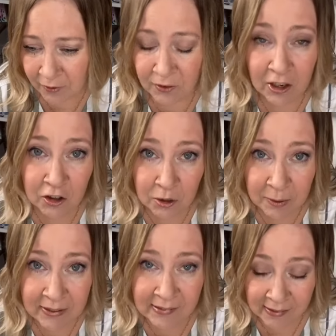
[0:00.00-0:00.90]
Figured you'd
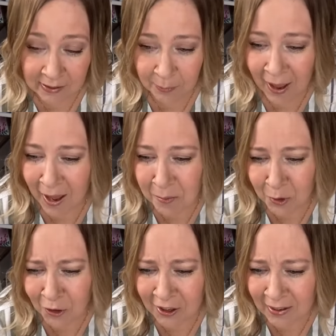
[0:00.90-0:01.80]
be asleep. Hi,
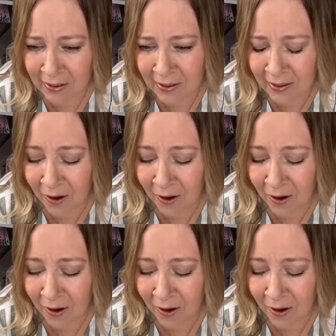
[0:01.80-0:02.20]
Brookie.